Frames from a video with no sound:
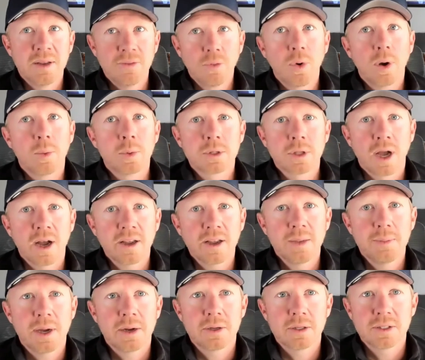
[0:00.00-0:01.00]
What we're talking
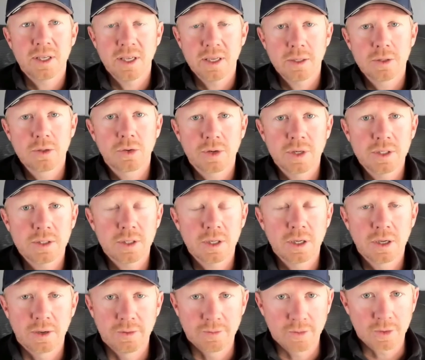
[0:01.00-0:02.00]
about is increasing
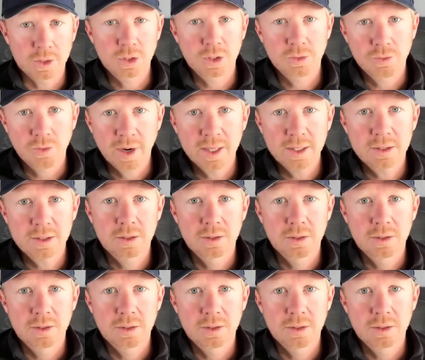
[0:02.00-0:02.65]
conversion rates.